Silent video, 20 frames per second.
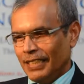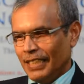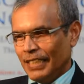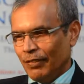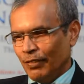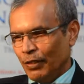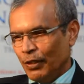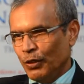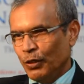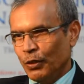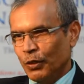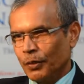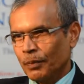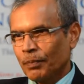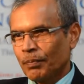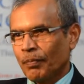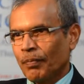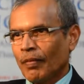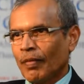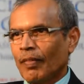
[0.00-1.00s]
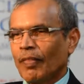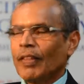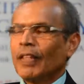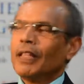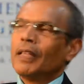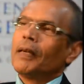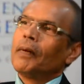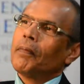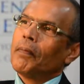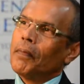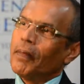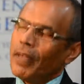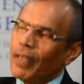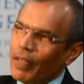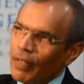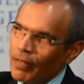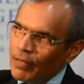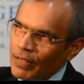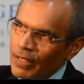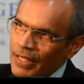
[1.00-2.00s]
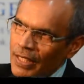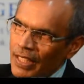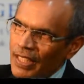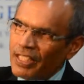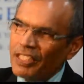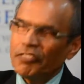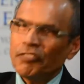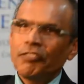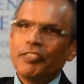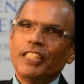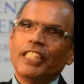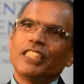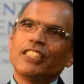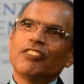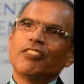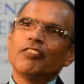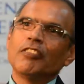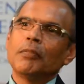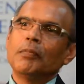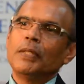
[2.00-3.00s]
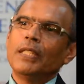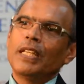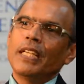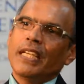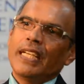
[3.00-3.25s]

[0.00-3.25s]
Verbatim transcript: City will do. The other phase will be like